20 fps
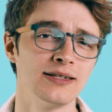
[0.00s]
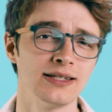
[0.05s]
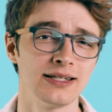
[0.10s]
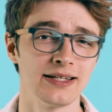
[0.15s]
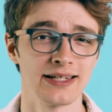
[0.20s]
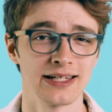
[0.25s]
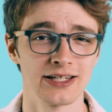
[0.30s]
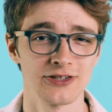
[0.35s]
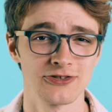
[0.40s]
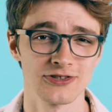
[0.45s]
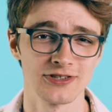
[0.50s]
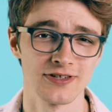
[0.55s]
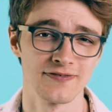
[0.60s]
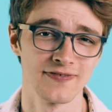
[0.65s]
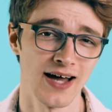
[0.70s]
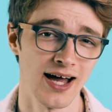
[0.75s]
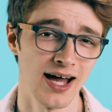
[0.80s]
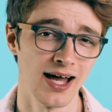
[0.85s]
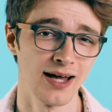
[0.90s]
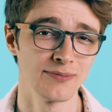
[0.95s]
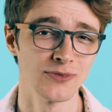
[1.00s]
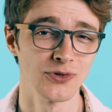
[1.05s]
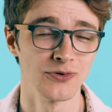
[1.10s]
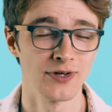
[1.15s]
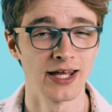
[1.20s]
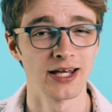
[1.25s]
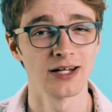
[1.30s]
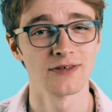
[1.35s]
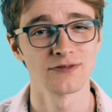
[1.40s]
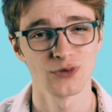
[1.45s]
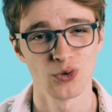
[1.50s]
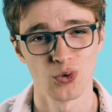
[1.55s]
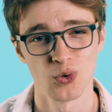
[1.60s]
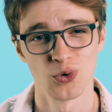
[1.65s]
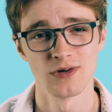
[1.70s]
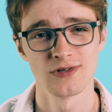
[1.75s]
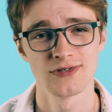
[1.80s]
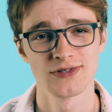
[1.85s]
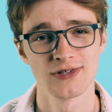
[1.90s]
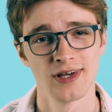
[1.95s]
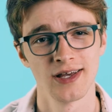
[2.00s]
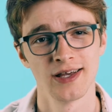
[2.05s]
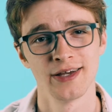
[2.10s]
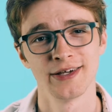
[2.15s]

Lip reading: In the interest of time, you can, of course,